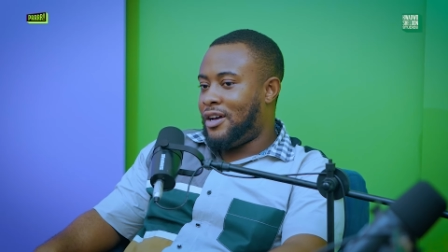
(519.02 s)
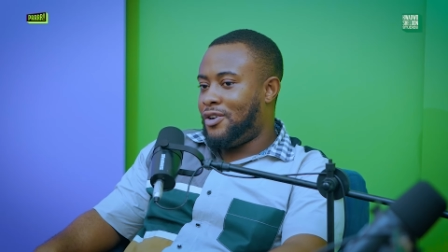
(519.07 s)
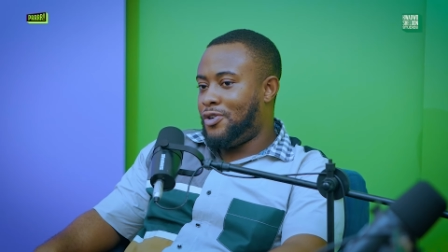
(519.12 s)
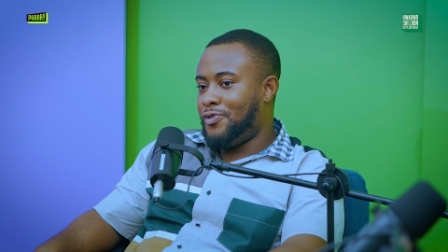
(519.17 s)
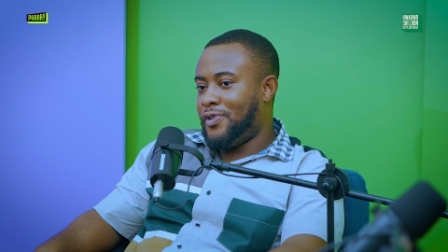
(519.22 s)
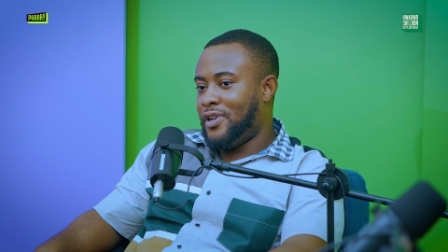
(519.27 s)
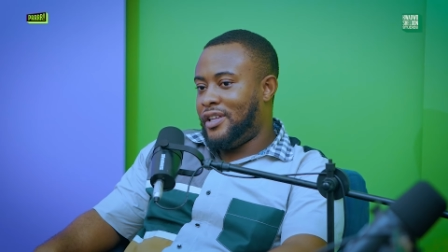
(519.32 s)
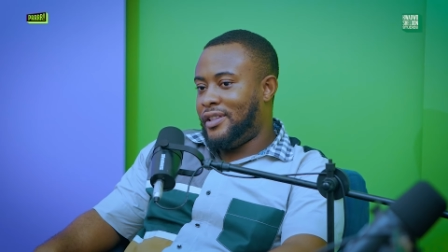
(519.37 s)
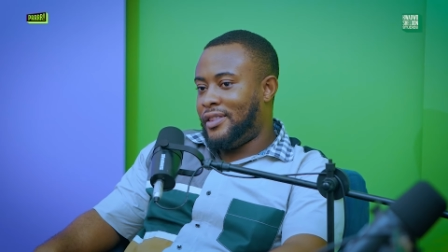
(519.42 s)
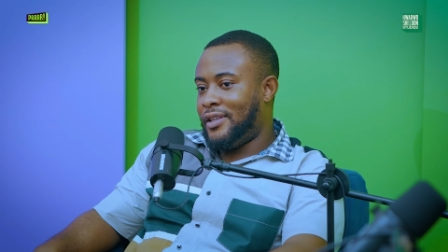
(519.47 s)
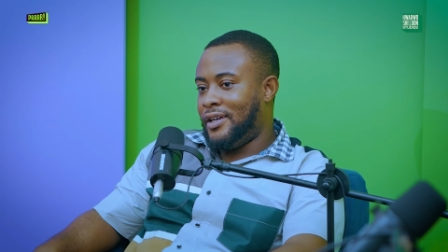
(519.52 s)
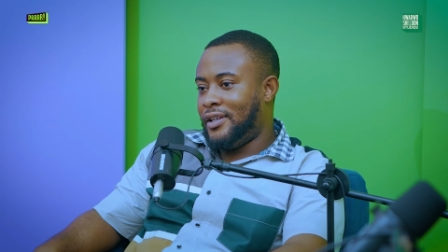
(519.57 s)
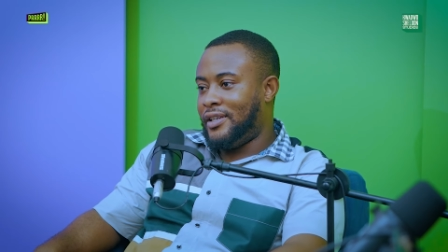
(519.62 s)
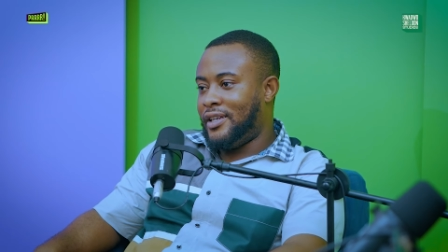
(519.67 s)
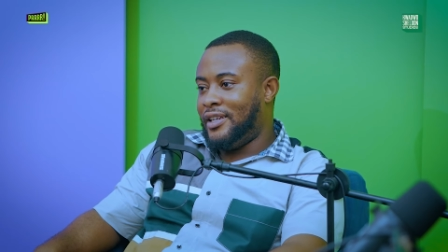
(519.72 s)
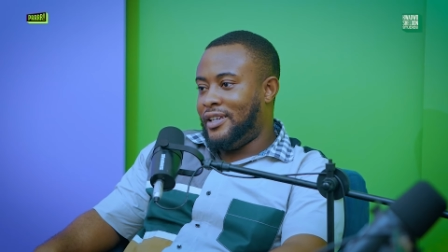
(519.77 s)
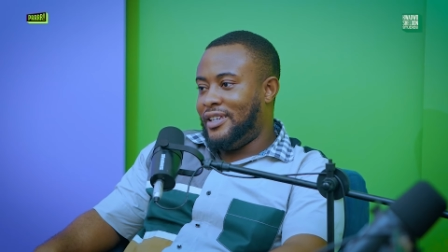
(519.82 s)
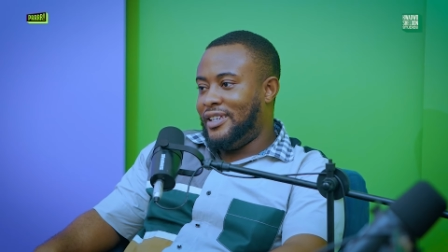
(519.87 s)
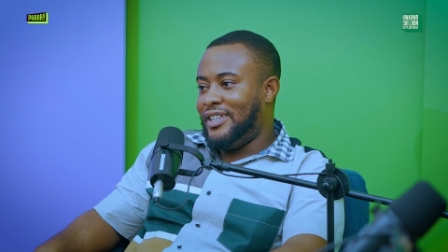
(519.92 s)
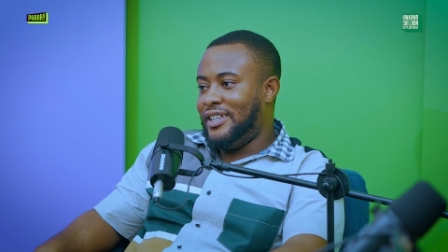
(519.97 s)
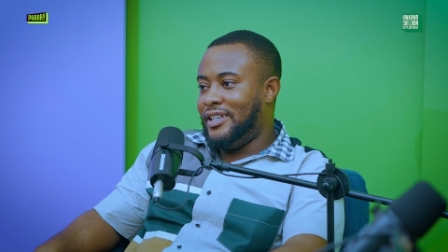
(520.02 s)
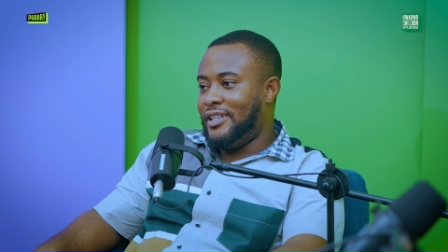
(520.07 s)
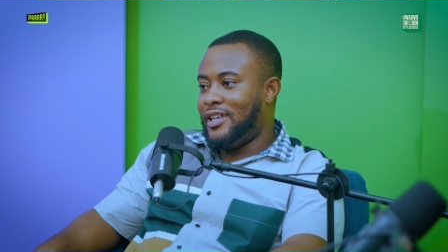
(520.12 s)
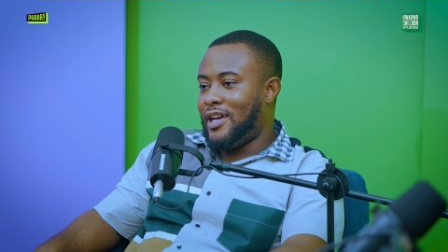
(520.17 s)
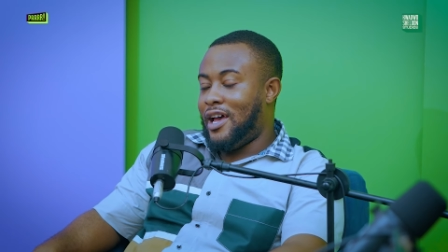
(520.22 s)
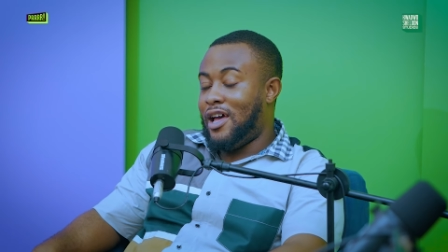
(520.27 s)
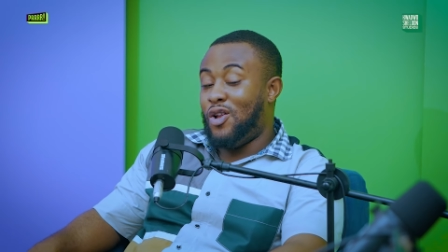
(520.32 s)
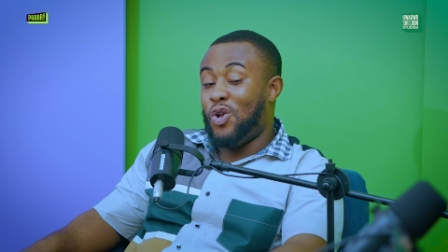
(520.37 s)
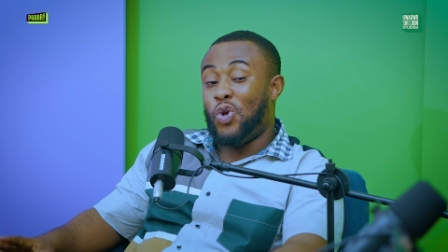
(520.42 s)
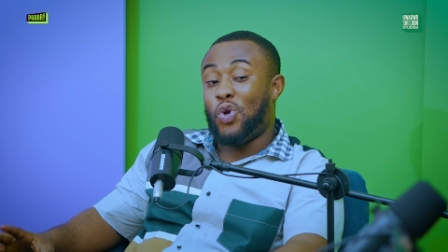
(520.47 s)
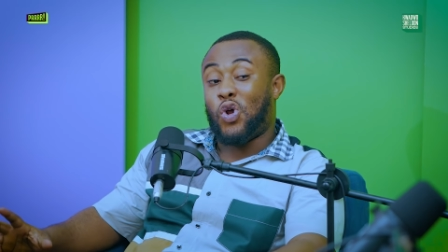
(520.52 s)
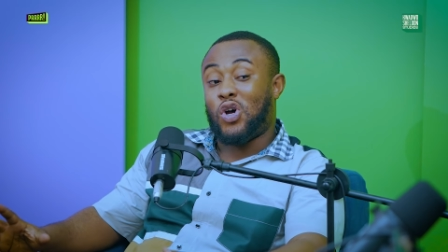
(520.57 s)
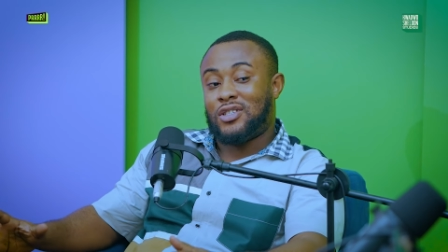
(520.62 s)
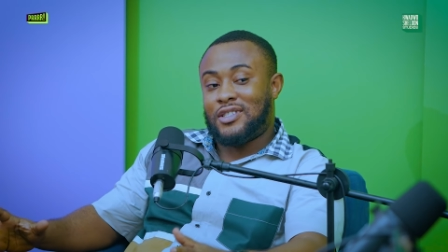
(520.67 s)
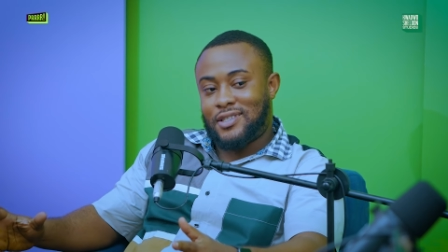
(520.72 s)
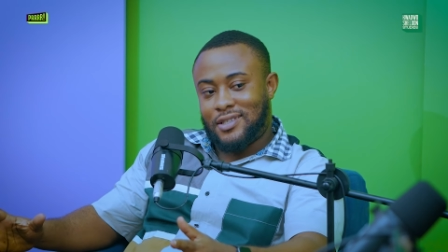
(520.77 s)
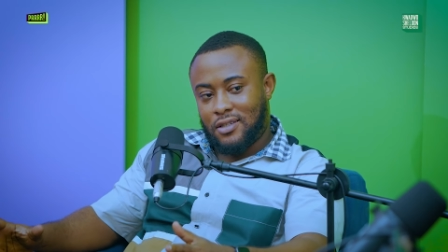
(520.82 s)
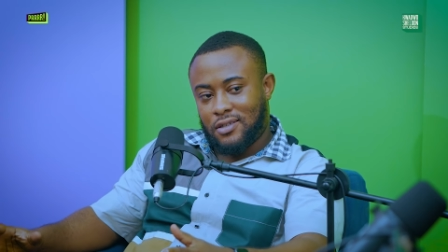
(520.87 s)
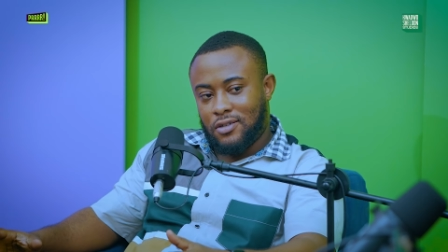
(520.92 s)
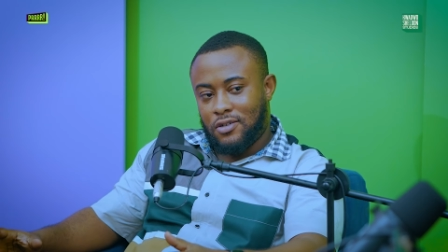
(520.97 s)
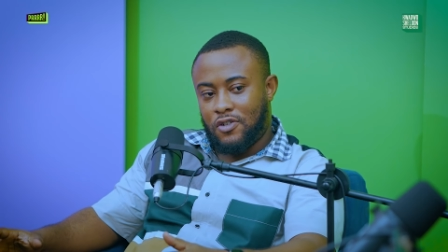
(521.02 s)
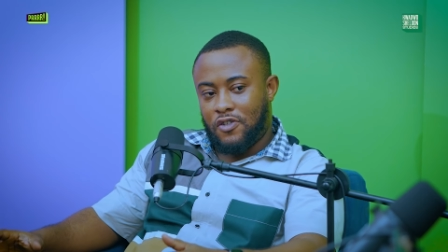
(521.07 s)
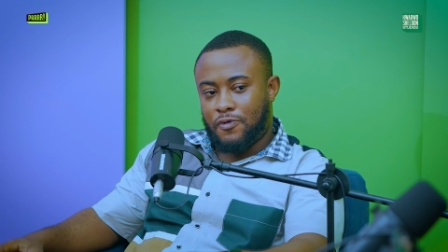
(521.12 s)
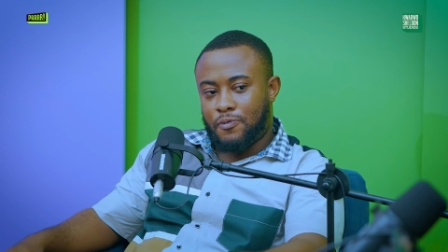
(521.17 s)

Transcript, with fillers: I don't really think they need a lot mm.